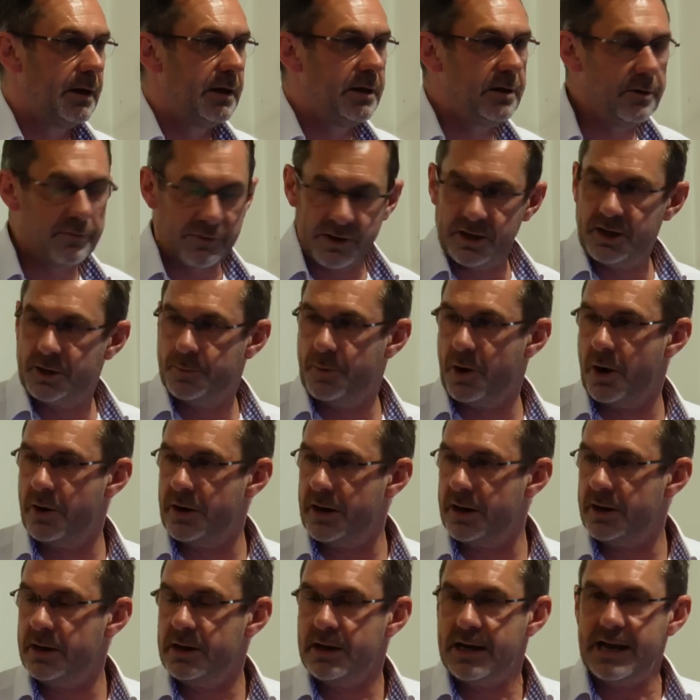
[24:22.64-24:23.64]
You think about
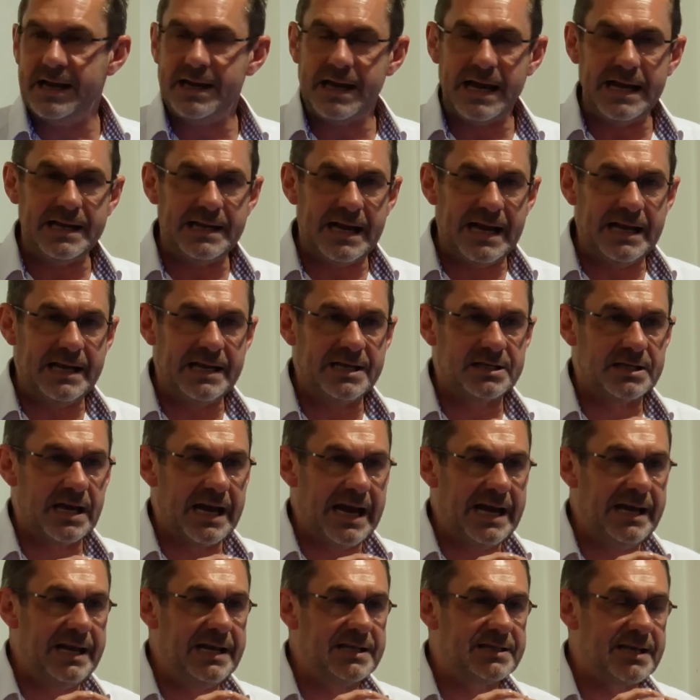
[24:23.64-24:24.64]
it.
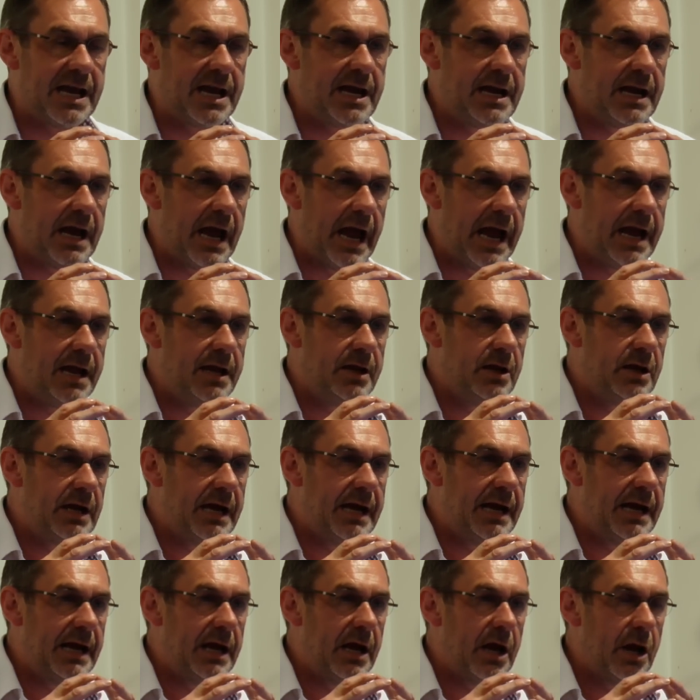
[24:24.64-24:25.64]
It is
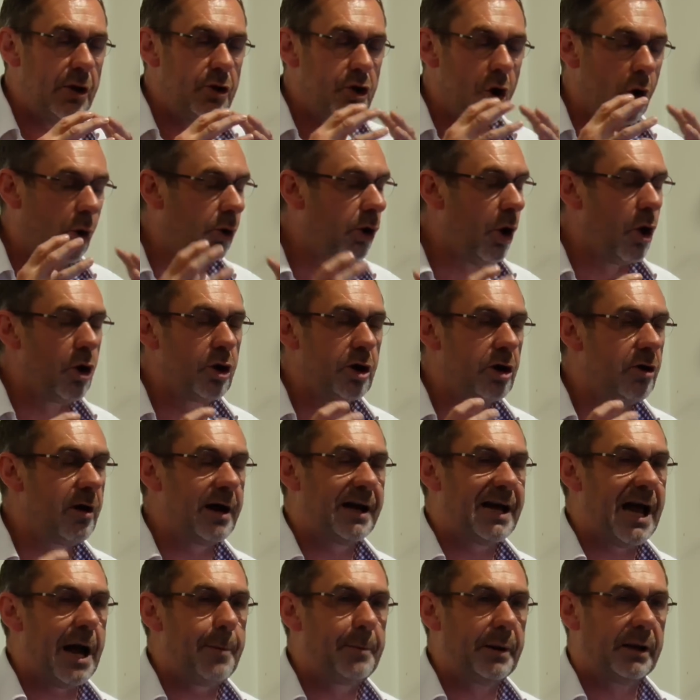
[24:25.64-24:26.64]
no longer a
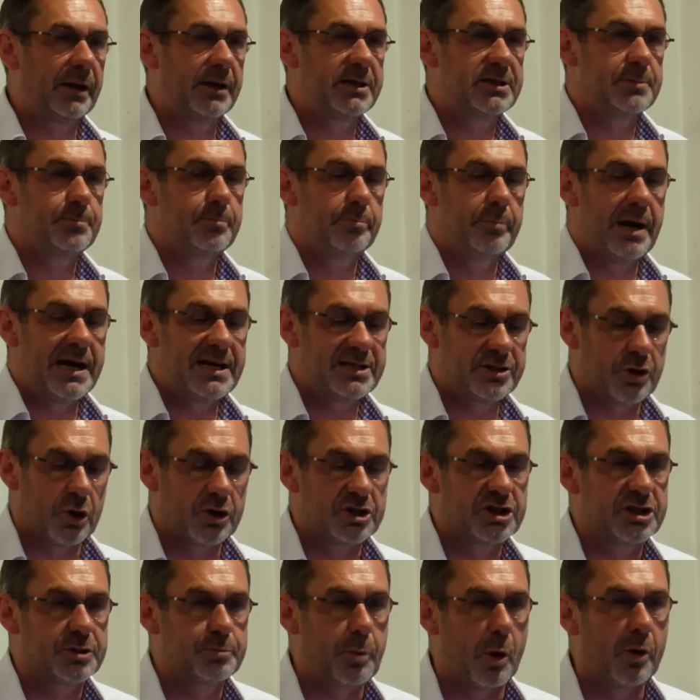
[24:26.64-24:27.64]
capitalism based on
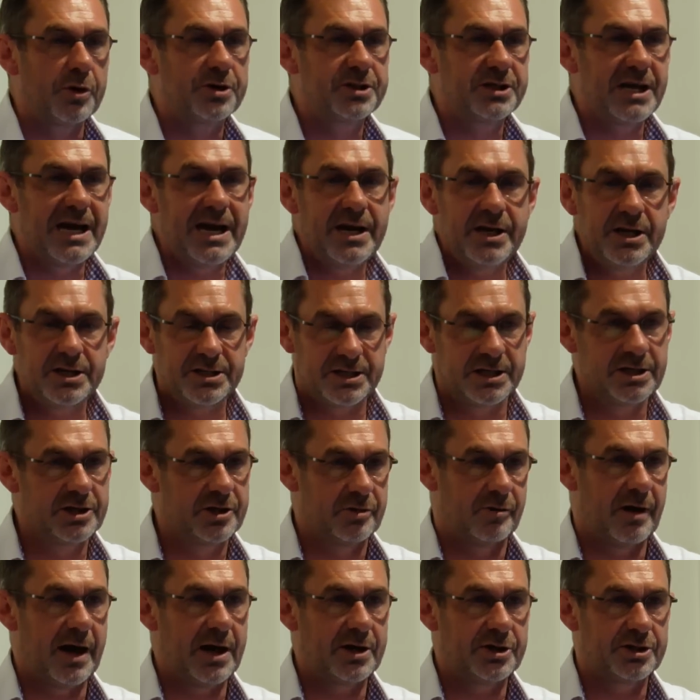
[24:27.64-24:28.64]
spontaneous
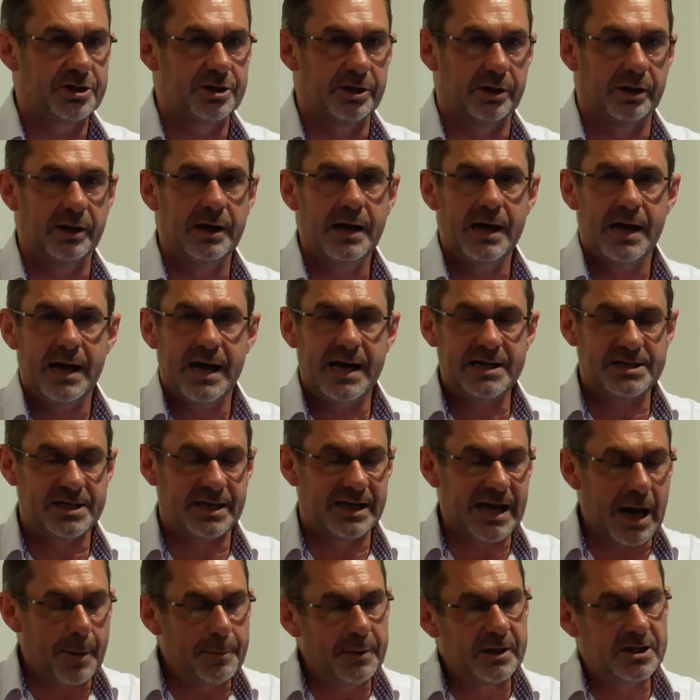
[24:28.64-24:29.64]
interaction. It's a
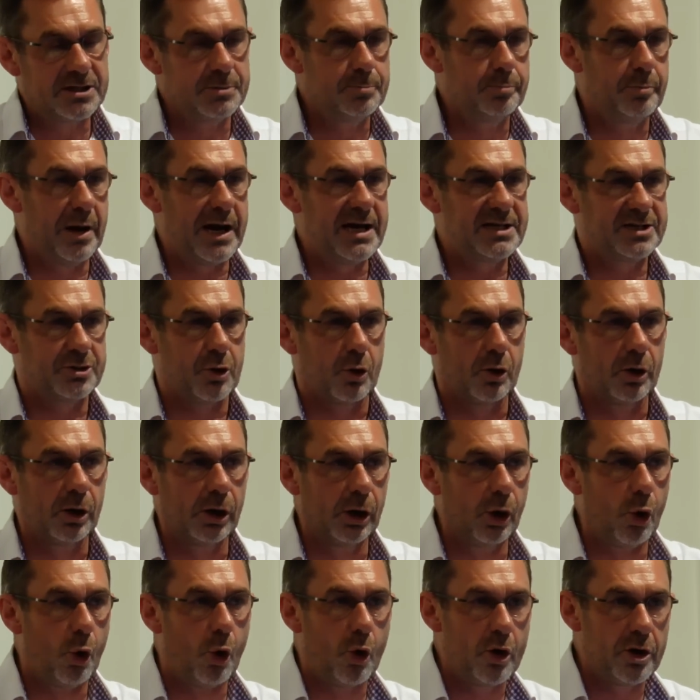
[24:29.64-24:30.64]
capitalism based
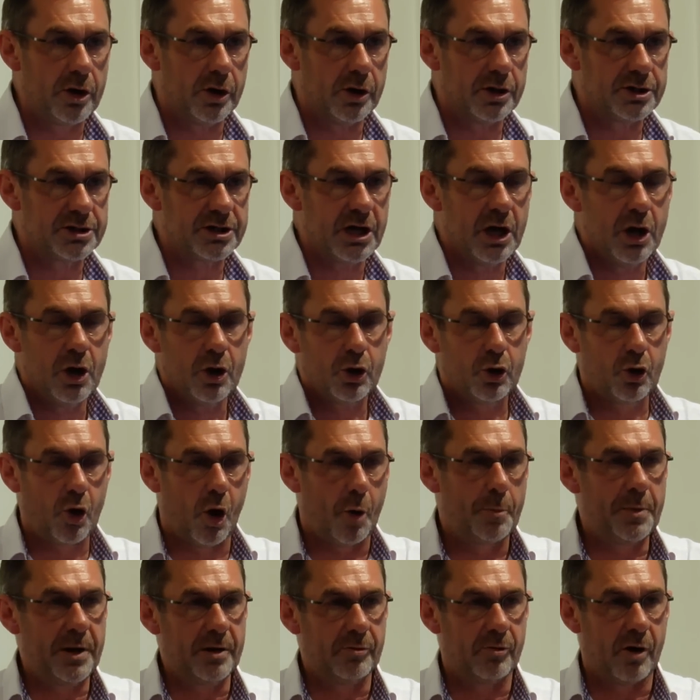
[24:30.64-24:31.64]
on lawyers,
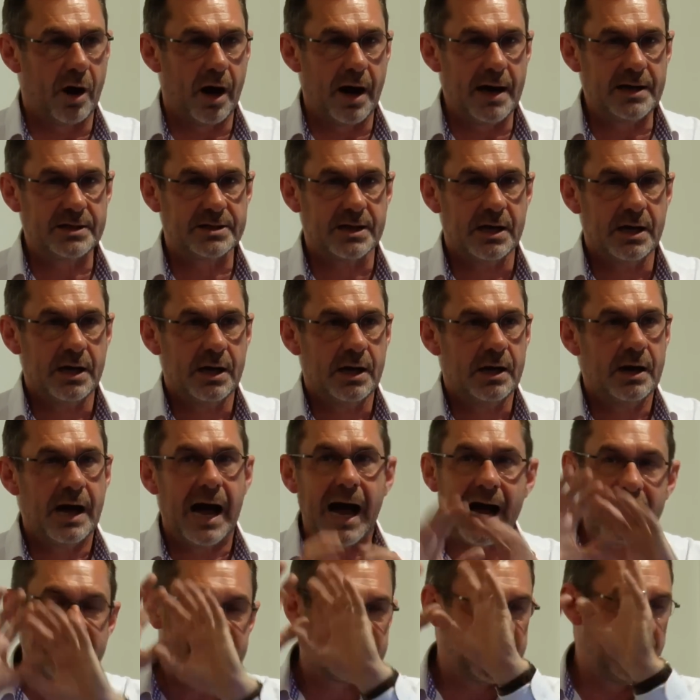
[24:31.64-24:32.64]
copyright,
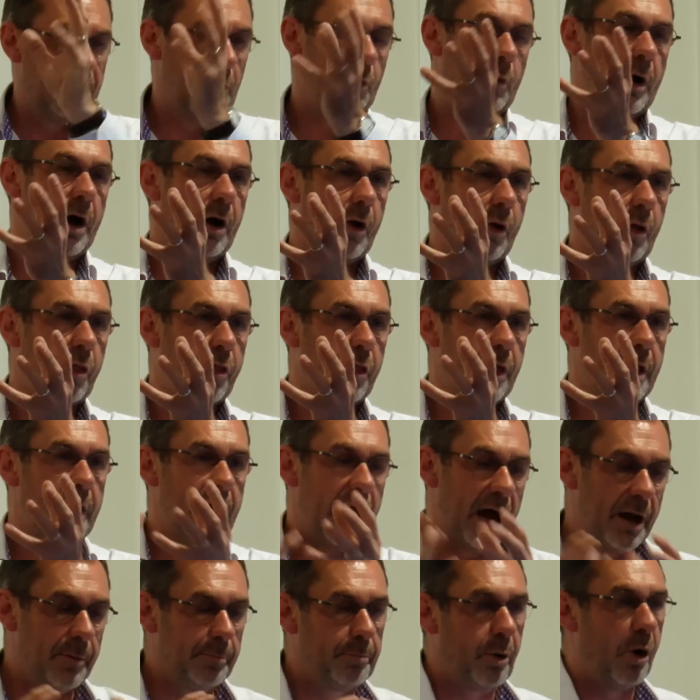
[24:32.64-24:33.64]
asset wealth,
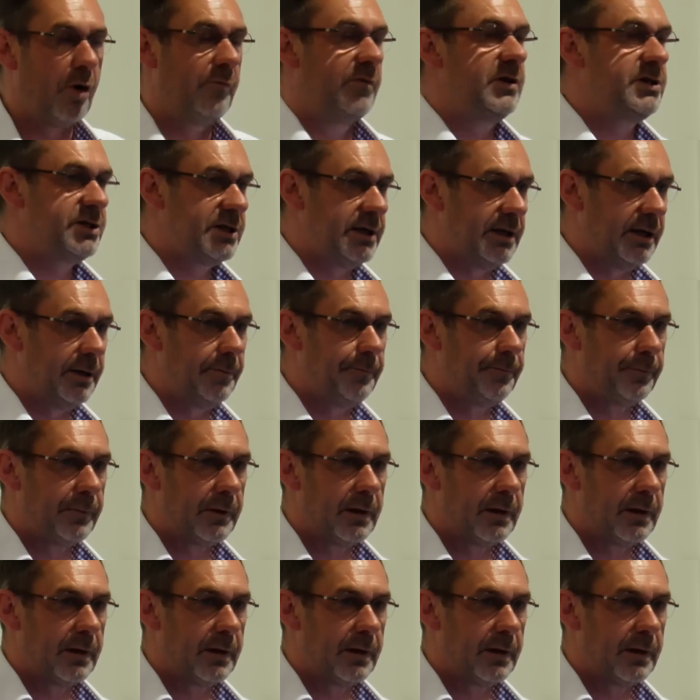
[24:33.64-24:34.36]
and poverty.